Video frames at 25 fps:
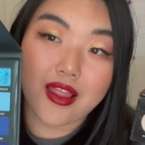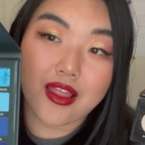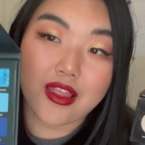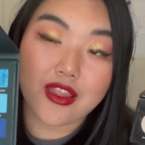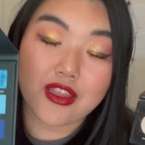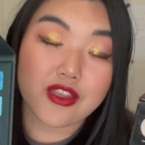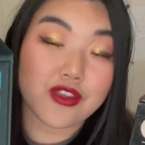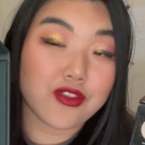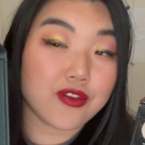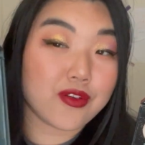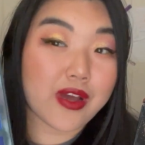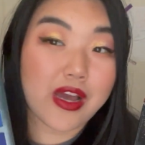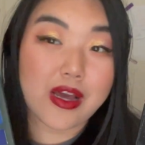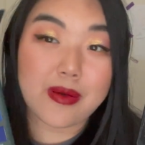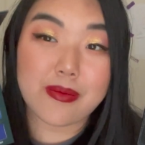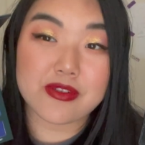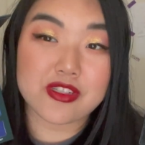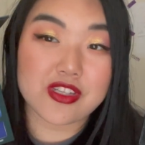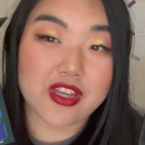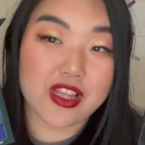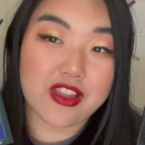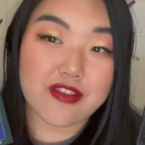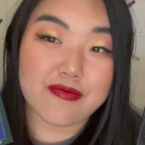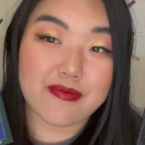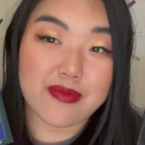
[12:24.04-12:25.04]
You know how much I
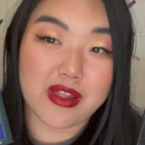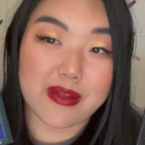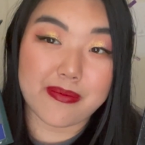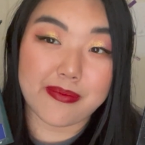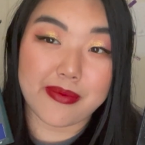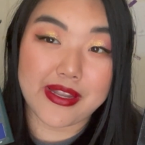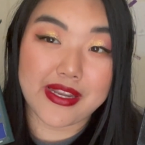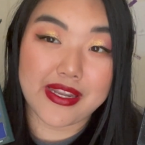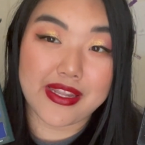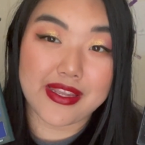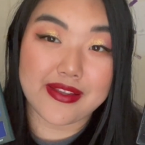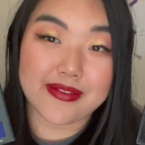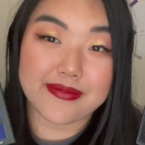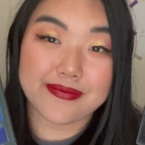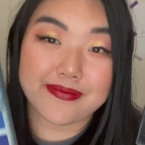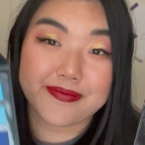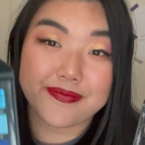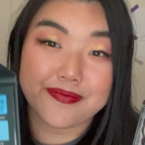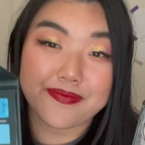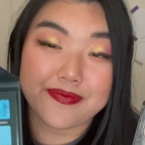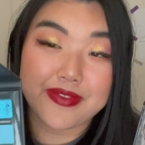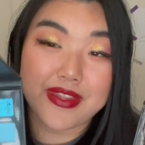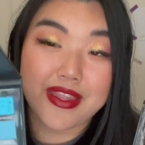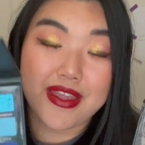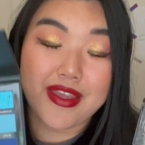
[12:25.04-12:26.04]
love Blend Bunny?
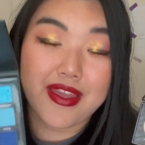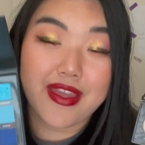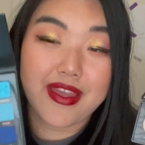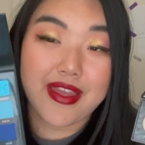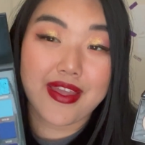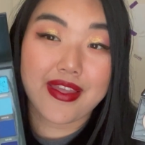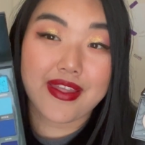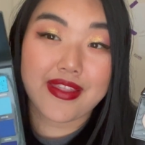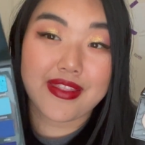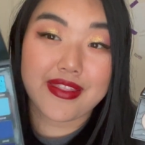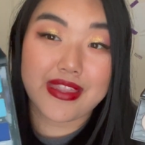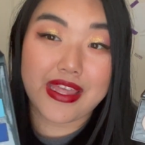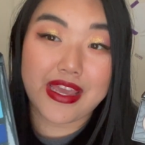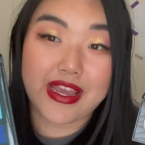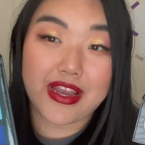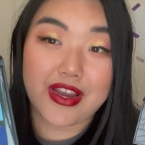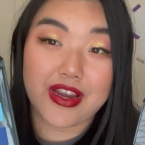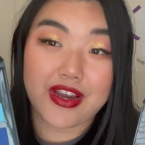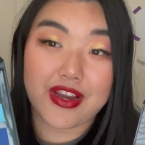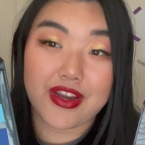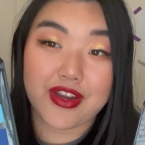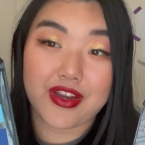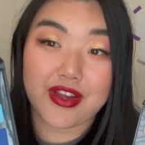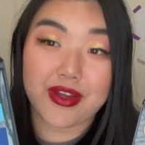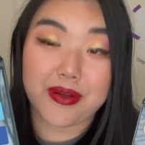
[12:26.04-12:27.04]

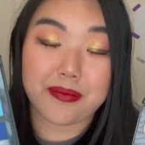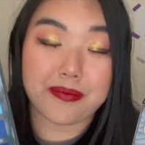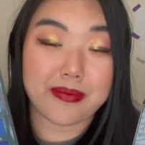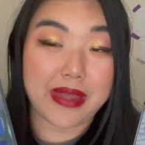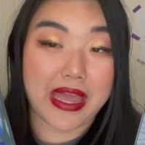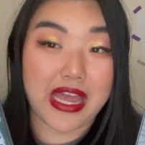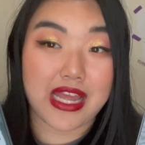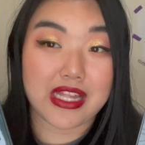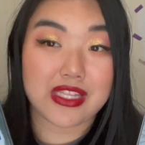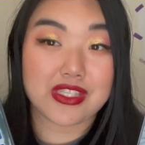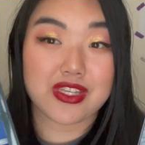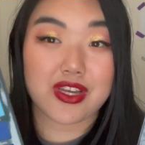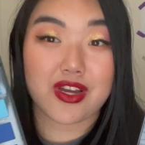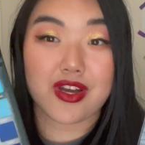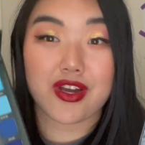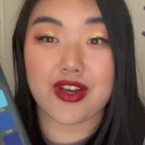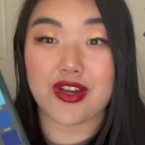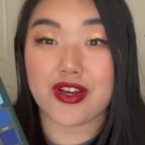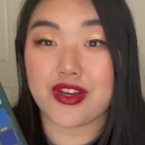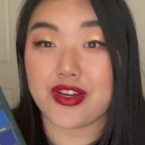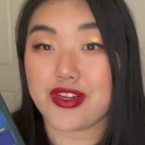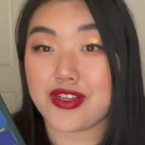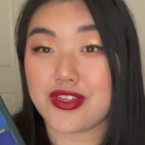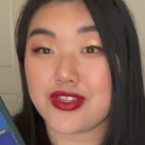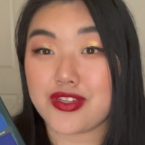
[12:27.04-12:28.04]
Their mattes are